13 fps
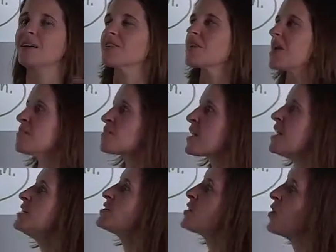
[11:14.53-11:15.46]
Okay?
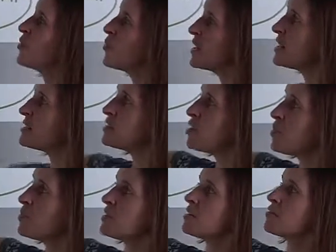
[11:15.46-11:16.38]
So when it's an
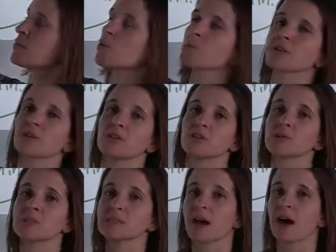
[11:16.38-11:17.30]
open interval, we're going to use
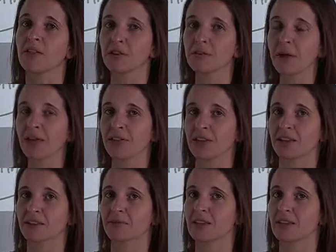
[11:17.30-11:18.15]
this other method.